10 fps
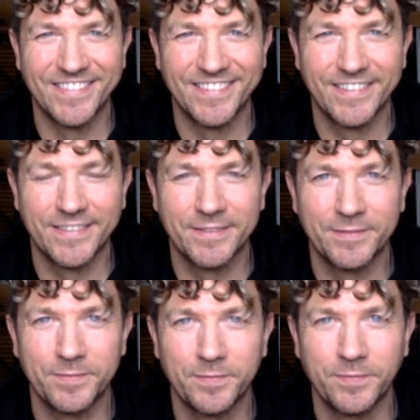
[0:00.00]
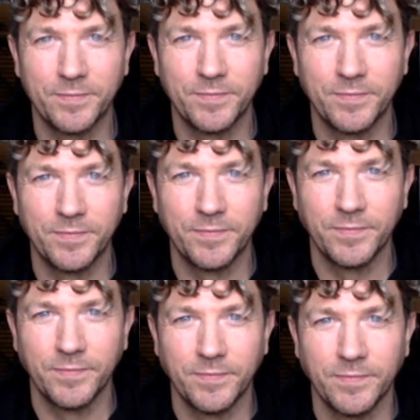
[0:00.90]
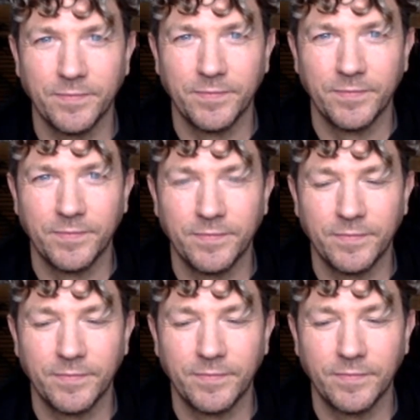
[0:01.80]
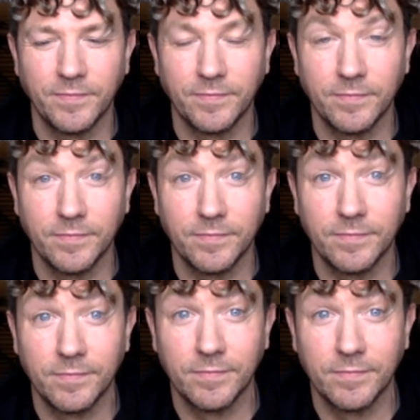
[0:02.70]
[no speech]